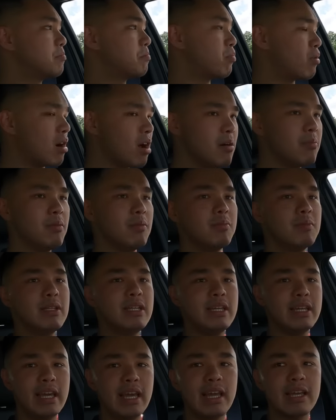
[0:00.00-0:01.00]

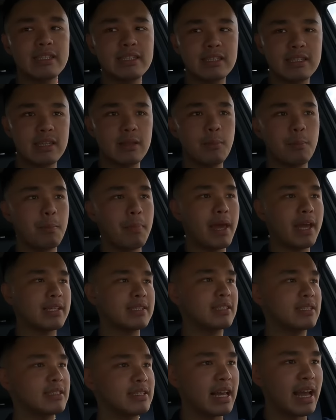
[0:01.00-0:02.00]
probably is the best